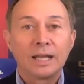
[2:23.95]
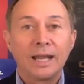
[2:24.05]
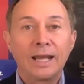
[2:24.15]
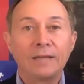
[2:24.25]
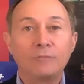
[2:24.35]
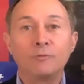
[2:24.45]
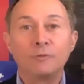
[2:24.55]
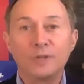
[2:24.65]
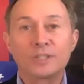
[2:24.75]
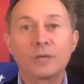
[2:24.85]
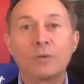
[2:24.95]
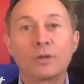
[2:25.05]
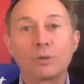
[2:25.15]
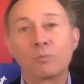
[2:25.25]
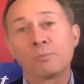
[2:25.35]
and visit
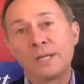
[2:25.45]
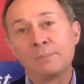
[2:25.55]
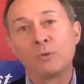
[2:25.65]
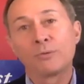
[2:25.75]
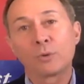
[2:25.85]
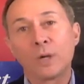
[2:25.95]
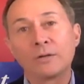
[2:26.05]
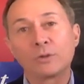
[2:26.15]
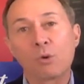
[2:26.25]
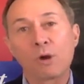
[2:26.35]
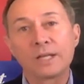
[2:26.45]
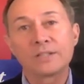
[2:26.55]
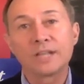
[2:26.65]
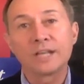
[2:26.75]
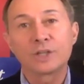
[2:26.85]
with people throughout the
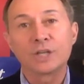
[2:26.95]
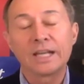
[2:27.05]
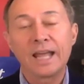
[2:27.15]
organization and